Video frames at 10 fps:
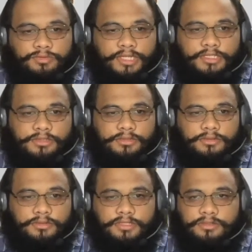we need to
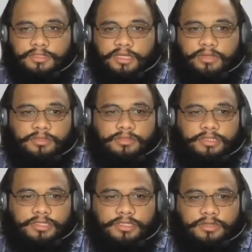do is to enable
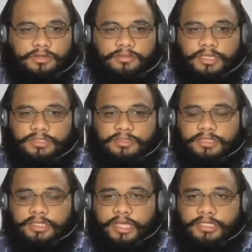the token-based
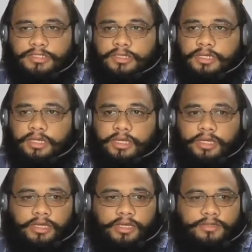authentication
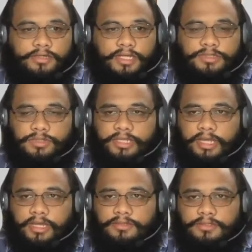in your NetSuite
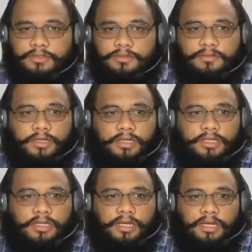account. So
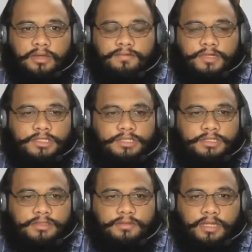
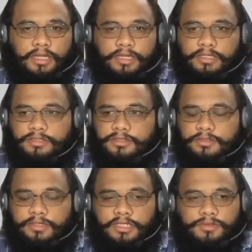first, you log in to
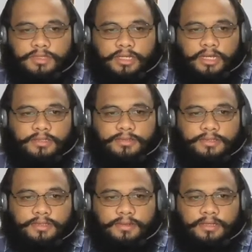your NetSuite account.
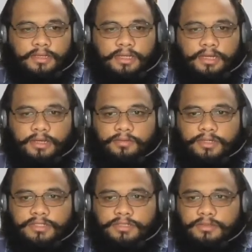
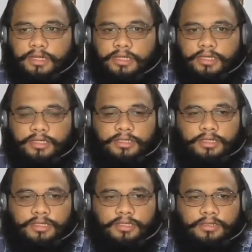Once you log in,
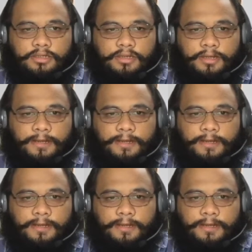and